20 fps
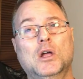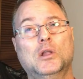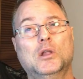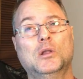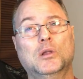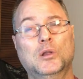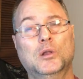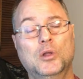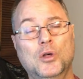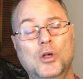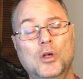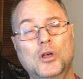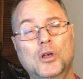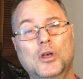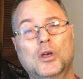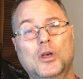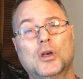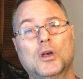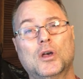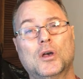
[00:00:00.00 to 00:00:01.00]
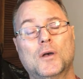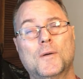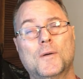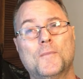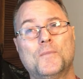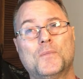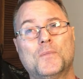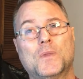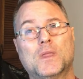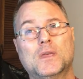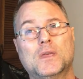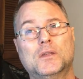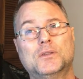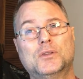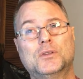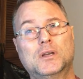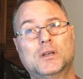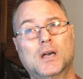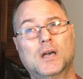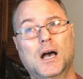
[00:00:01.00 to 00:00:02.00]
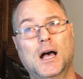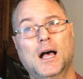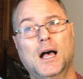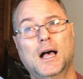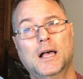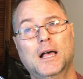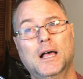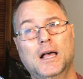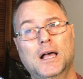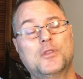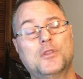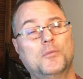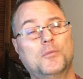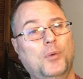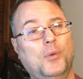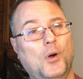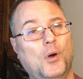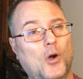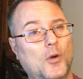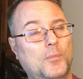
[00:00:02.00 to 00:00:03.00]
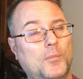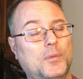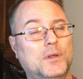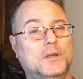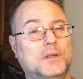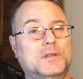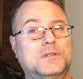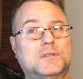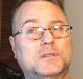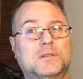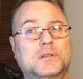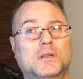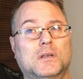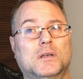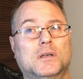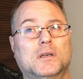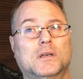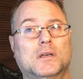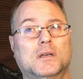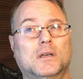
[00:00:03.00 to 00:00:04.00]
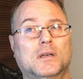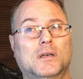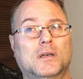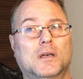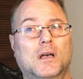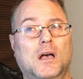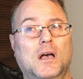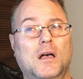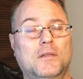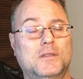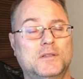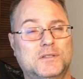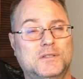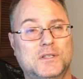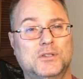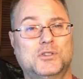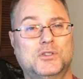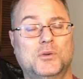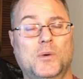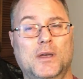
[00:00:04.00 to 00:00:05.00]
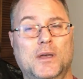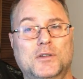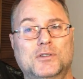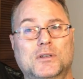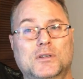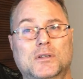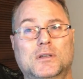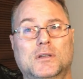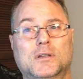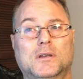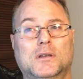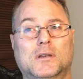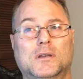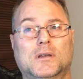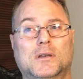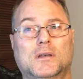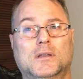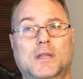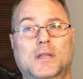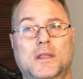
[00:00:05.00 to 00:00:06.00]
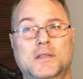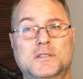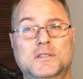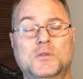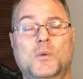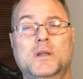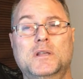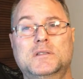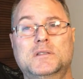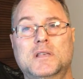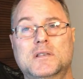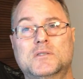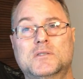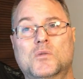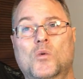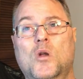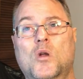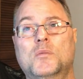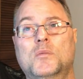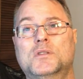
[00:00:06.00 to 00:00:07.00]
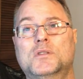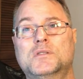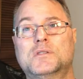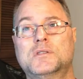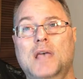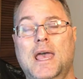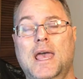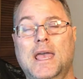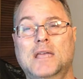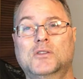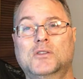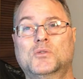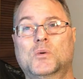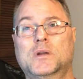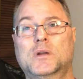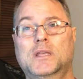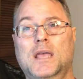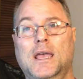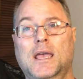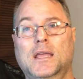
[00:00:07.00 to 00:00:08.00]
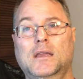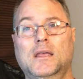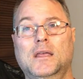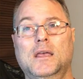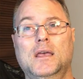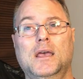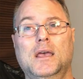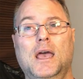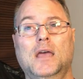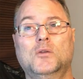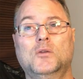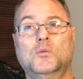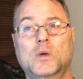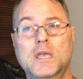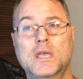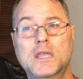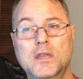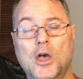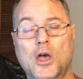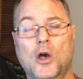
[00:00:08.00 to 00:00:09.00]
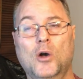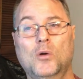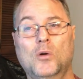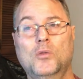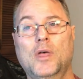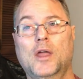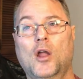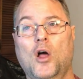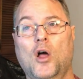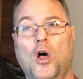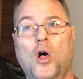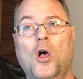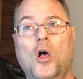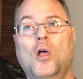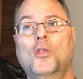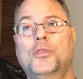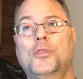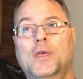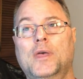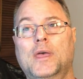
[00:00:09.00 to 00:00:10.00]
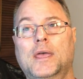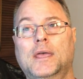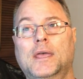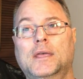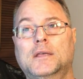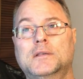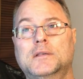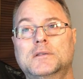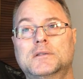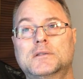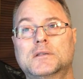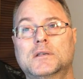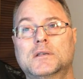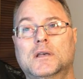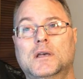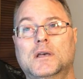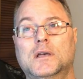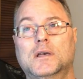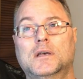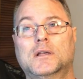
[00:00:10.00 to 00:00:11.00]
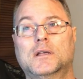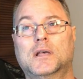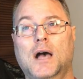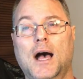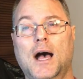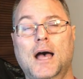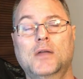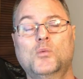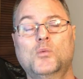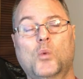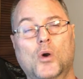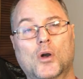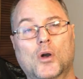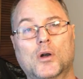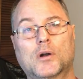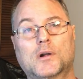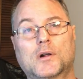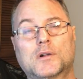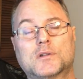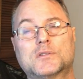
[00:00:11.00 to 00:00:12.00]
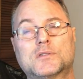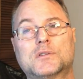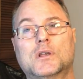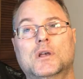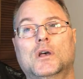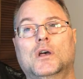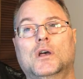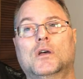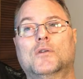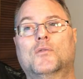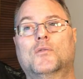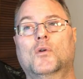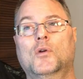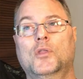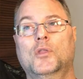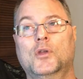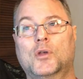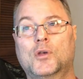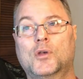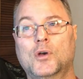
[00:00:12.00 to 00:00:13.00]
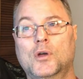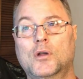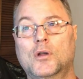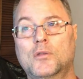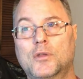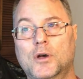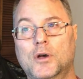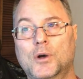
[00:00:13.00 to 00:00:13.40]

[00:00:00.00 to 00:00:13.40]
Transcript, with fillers: to God for the purpose of the situation. Now, this is what he says in Romans 8 28. And we know that all things God works for the good of those who love him,